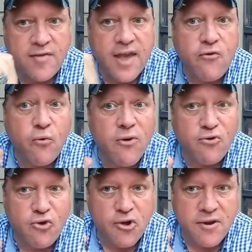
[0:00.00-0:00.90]
a
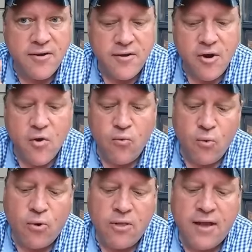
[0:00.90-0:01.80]
Christian
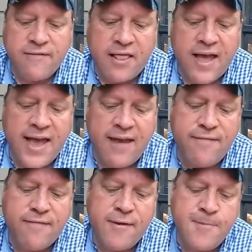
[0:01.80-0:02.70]
rule of
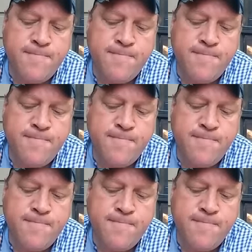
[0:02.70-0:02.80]
life?